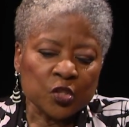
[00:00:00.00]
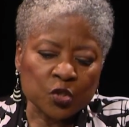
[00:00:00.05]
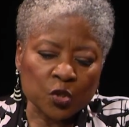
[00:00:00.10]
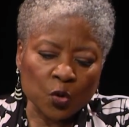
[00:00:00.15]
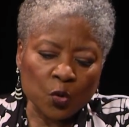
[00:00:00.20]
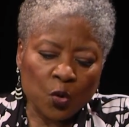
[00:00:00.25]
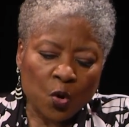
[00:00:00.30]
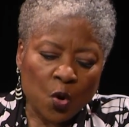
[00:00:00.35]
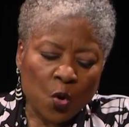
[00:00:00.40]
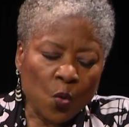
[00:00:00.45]

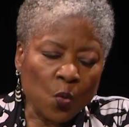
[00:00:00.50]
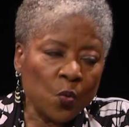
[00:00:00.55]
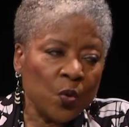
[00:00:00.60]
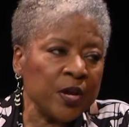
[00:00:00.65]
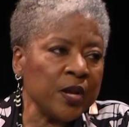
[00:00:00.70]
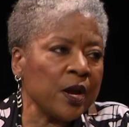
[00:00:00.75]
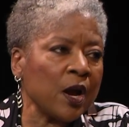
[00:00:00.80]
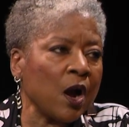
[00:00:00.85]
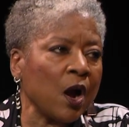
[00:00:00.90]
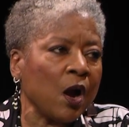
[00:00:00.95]
So
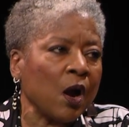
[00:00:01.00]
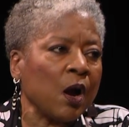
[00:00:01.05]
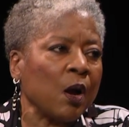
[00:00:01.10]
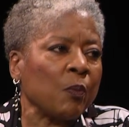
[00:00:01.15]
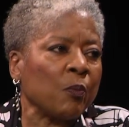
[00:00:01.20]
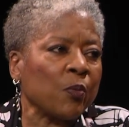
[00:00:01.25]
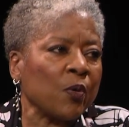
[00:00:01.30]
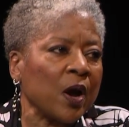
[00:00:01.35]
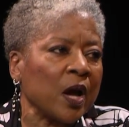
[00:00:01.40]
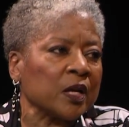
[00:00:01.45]
we are a
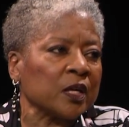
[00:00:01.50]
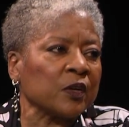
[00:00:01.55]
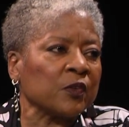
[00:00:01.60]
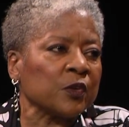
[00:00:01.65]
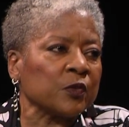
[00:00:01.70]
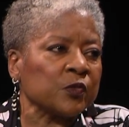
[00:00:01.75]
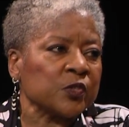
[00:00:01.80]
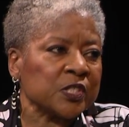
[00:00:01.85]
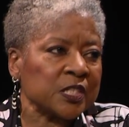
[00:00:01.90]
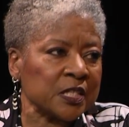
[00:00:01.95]
product
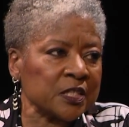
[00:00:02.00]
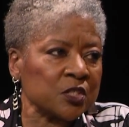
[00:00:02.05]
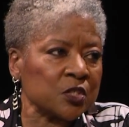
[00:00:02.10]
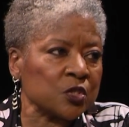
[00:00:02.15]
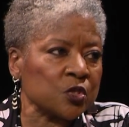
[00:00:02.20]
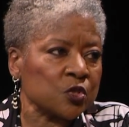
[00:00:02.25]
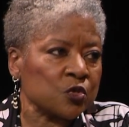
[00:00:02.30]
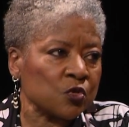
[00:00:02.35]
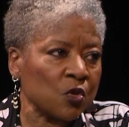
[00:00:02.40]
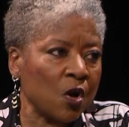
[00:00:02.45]
of such a
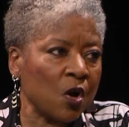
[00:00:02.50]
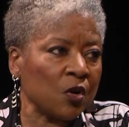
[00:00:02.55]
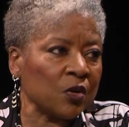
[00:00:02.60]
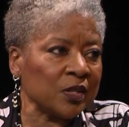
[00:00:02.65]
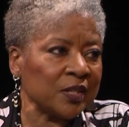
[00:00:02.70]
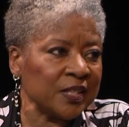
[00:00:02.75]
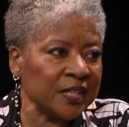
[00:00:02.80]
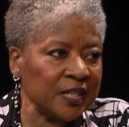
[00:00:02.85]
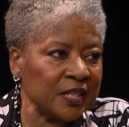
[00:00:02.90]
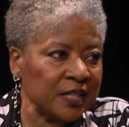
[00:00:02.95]

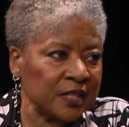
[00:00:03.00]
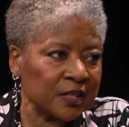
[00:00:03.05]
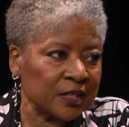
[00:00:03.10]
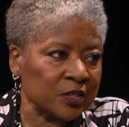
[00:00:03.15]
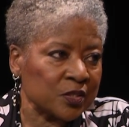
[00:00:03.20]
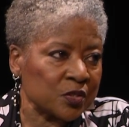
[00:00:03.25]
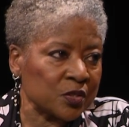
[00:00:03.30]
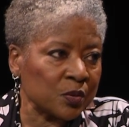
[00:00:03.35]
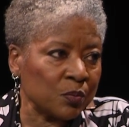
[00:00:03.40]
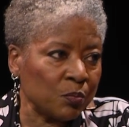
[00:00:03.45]
strong
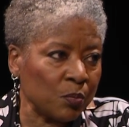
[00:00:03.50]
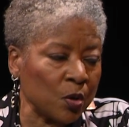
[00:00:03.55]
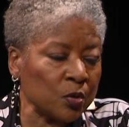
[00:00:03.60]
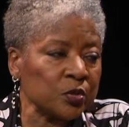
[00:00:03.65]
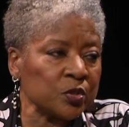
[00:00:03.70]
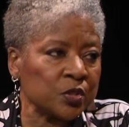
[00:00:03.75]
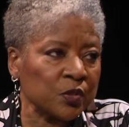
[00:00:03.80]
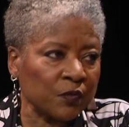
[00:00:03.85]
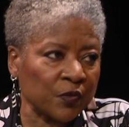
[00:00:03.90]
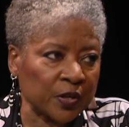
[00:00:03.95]
lineage,
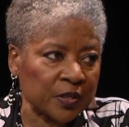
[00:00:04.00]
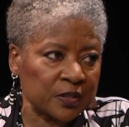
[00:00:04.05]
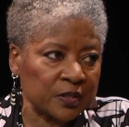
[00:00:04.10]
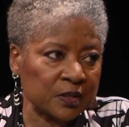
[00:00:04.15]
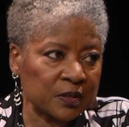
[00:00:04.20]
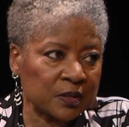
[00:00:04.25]
most of us,